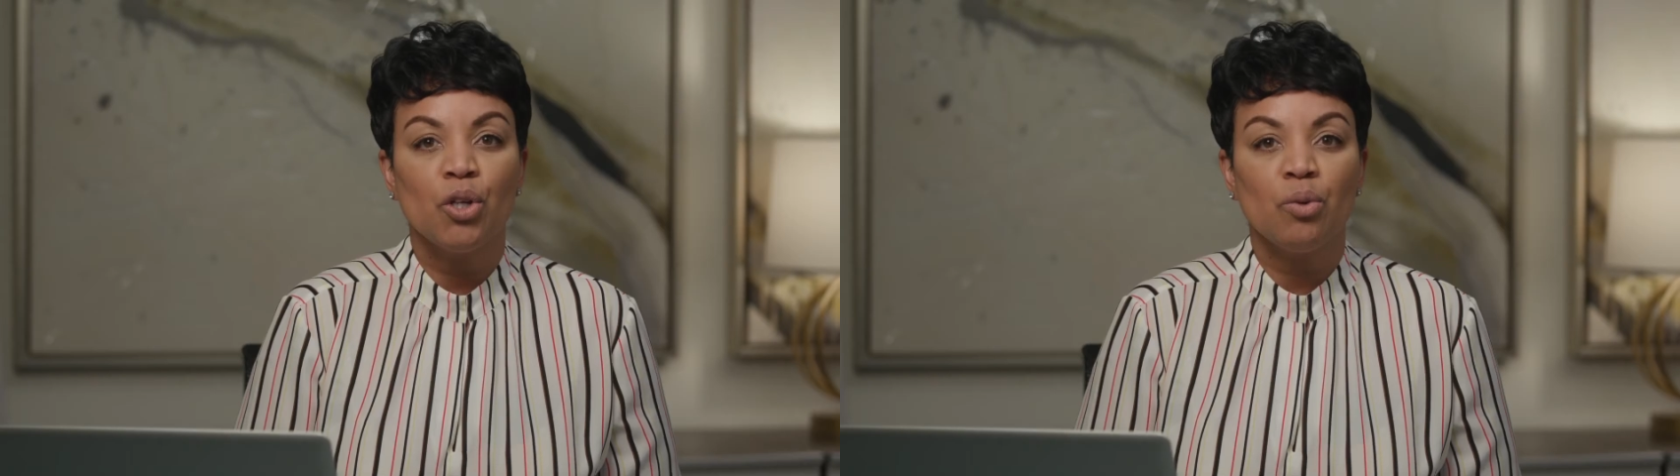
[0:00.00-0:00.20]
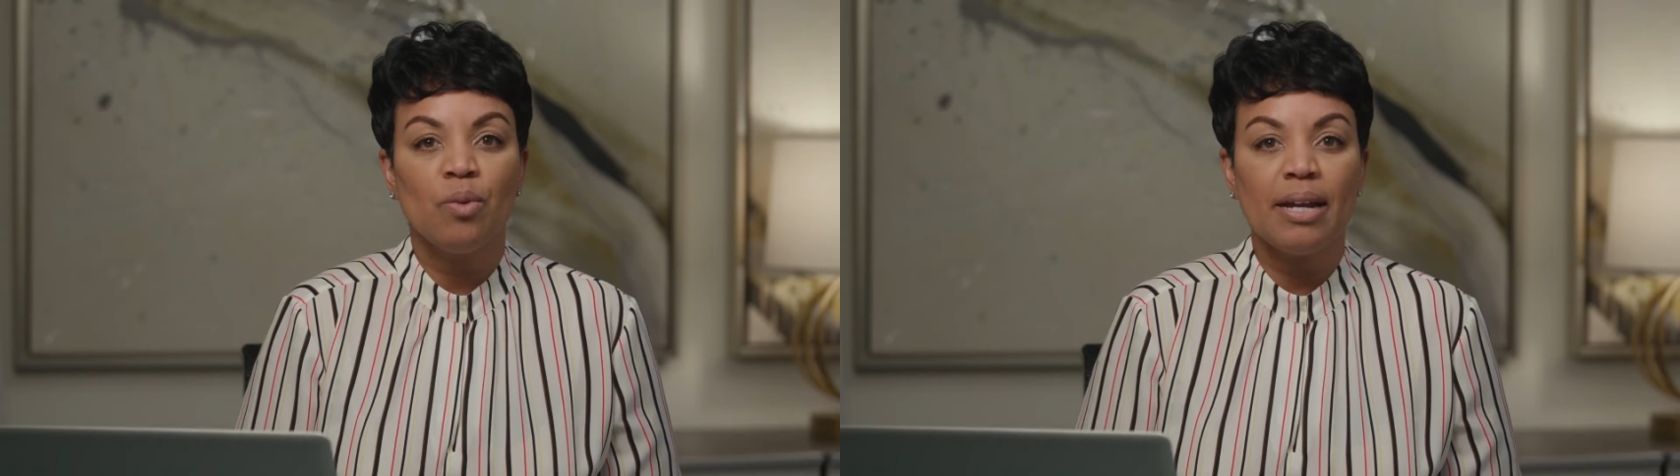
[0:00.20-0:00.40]

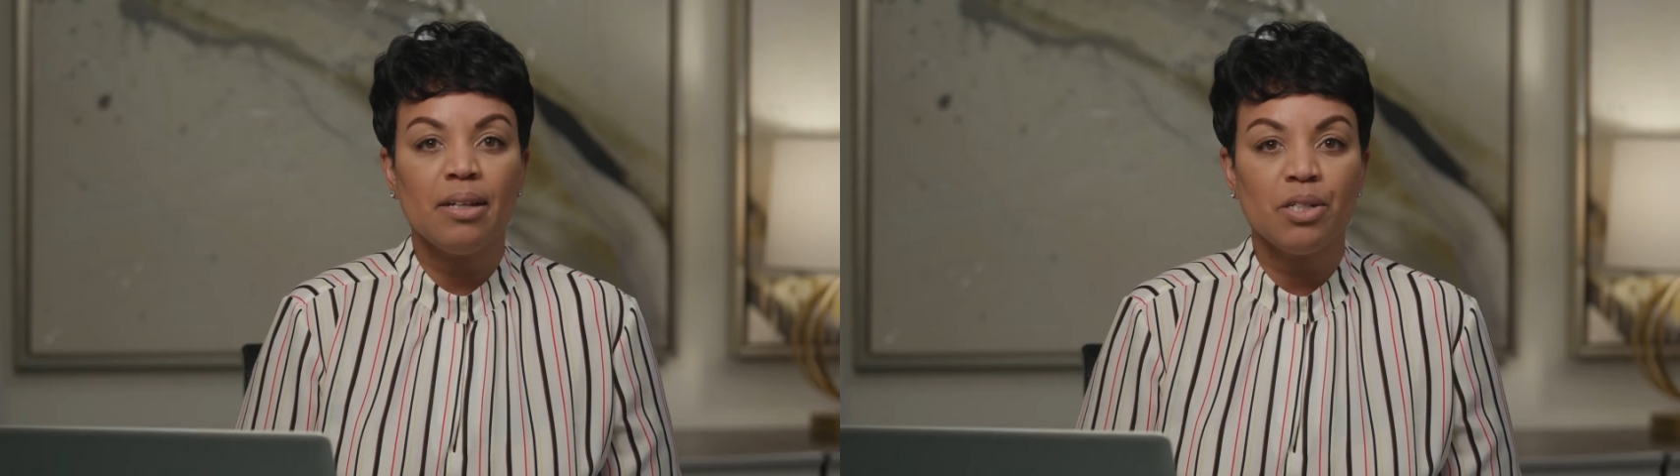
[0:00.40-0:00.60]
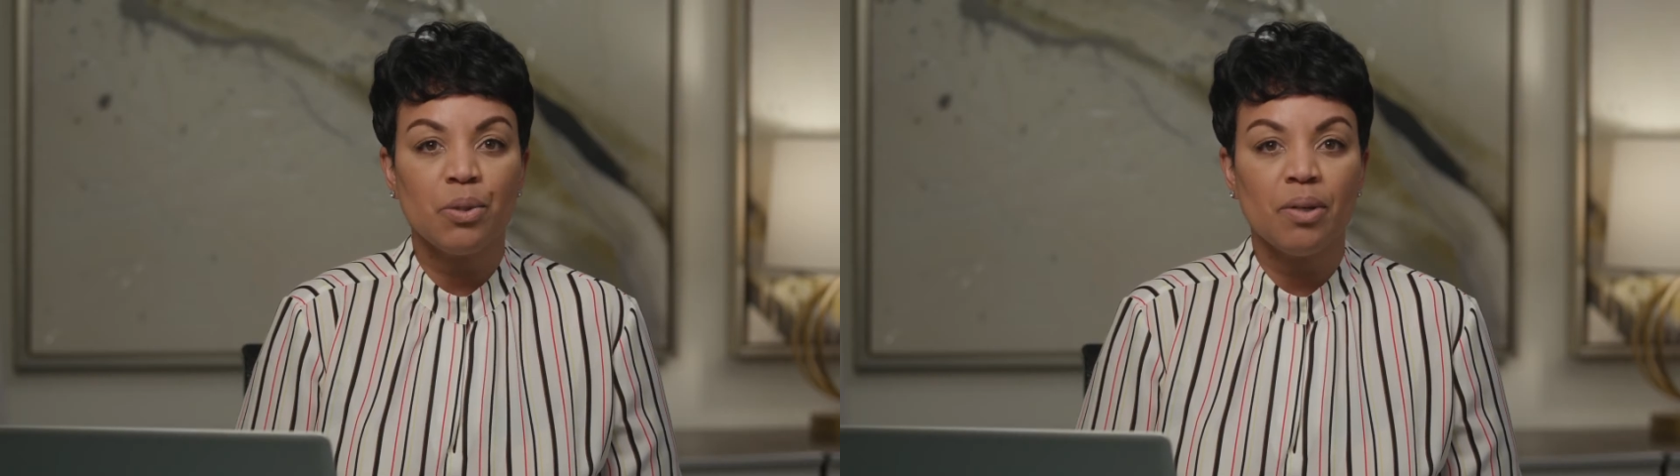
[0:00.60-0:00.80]
Your
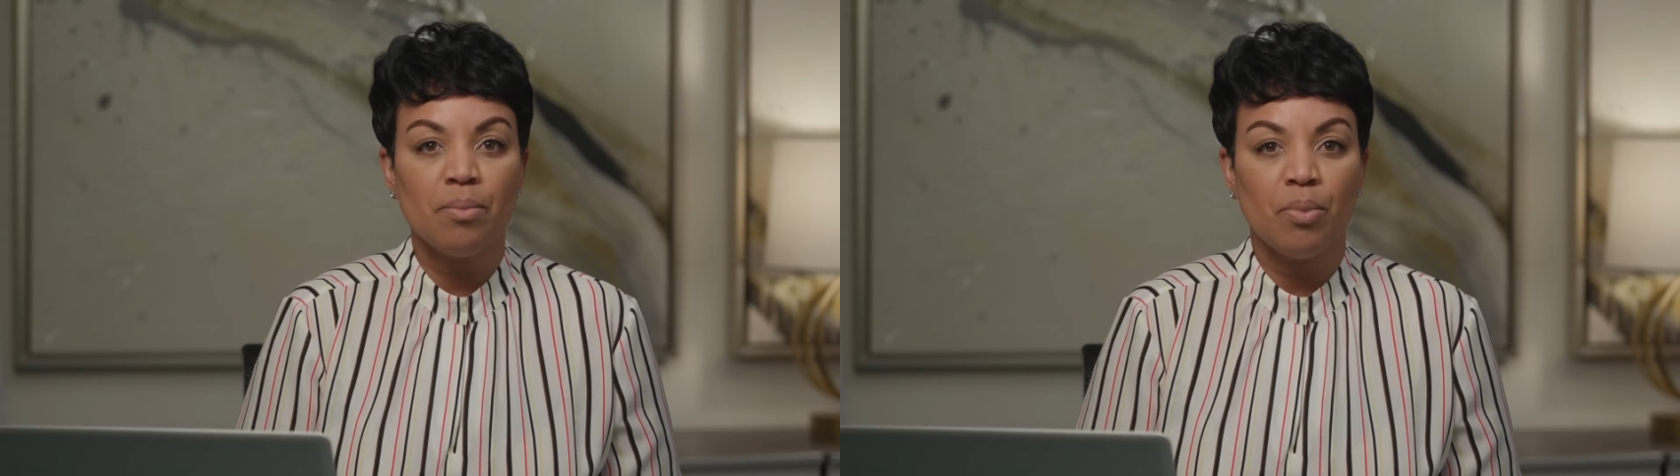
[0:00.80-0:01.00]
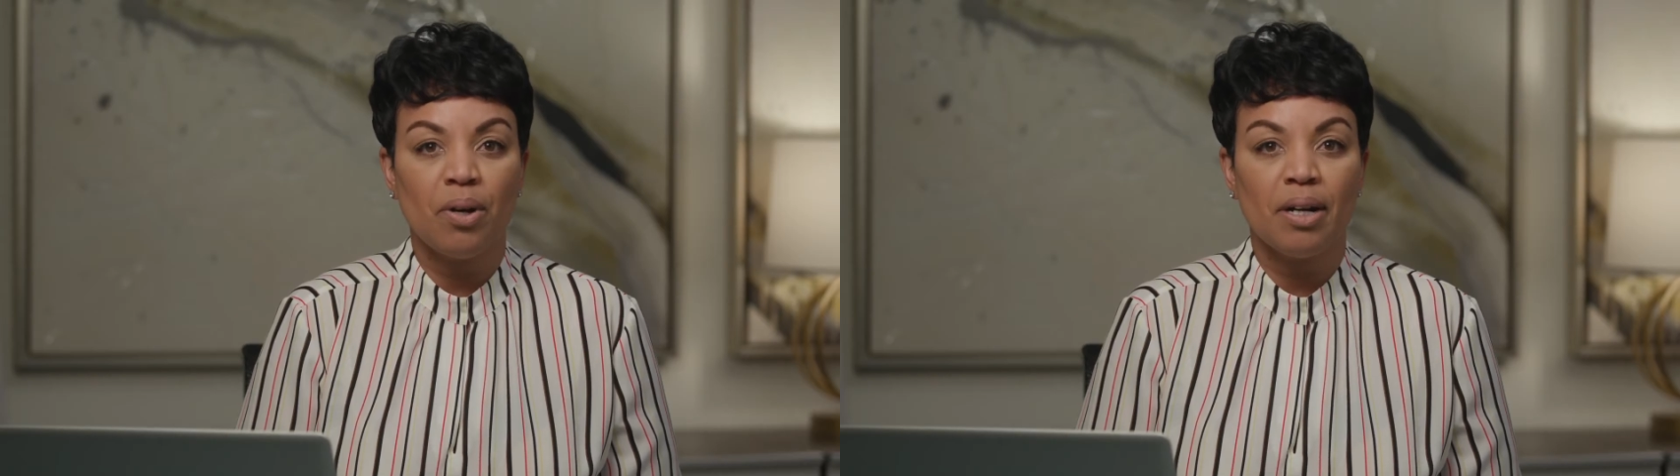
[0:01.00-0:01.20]
regulatory
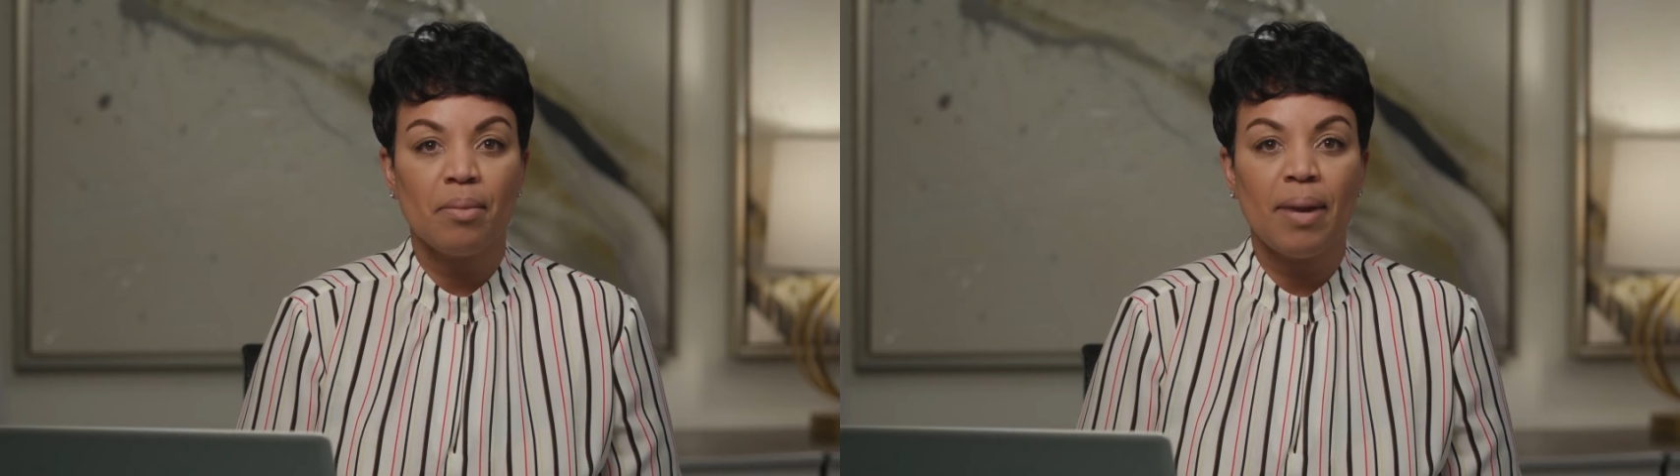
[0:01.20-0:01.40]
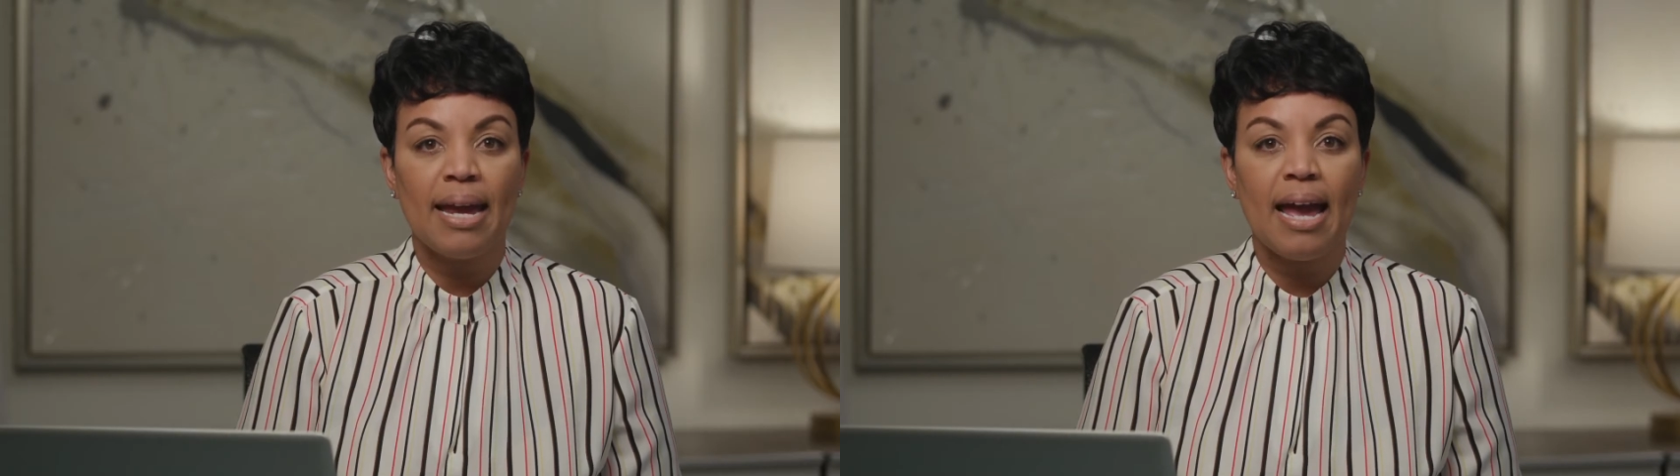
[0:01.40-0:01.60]
board may